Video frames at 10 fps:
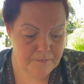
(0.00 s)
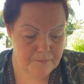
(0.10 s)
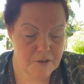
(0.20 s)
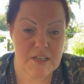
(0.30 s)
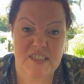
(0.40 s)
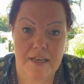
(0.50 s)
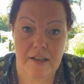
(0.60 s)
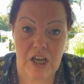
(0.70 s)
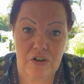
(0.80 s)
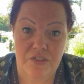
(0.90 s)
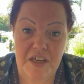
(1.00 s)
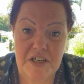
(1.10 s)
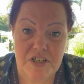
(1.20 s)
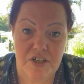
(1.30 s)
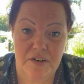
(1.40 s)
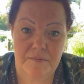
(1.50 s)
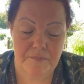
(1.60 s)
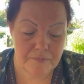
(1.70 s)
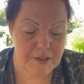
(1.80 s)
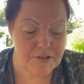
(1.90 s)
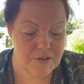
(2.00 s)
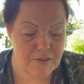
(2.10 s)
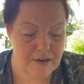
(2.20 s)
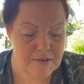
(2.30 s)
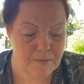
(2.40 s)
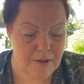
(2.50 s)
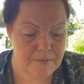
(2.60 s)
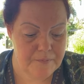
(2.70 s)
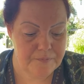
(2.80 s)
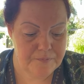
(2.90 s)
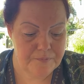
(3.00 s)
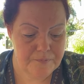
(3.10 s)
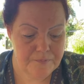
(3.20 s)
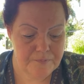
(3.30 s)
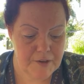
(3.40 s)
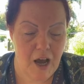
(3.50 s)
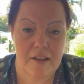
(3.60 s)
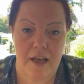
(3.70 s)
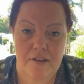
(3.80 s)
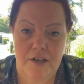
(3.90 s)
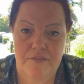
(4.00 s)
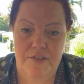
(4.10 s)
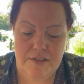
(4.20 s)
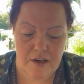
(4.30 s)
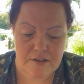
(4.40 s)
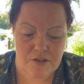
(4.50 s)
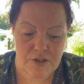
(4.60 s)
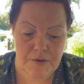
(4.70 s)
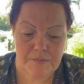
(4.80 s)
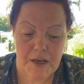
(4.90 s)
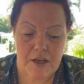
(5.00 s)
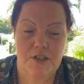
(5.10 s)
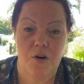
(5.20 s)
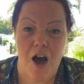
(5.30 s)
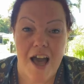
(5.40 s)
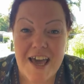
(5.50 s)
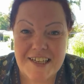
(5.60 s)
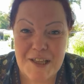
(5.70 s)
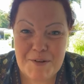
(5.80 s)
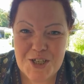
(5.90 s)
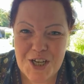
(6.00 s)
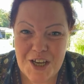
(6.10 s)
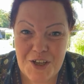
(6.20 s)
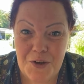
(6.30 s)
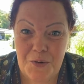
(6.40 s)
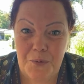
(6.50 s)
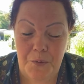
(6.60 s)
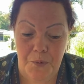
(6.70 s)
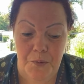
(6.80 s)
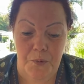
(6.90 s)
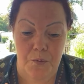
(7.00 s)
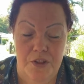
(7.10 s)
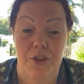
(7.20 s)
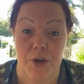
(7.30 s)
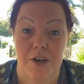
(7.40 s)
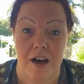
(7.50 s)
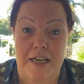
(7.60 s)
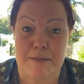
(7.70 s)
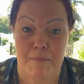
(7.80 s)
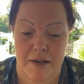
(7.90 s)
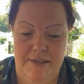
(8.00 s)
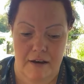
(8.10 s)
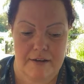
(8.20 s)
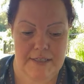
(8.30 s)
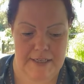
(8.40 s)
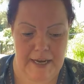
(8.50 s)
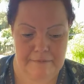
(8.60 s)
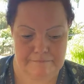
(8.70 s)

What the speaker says: Does that sound like a good thing to do? Let's do that as well. I like looking for signs too. So I had, let me share you with you guys my sign today.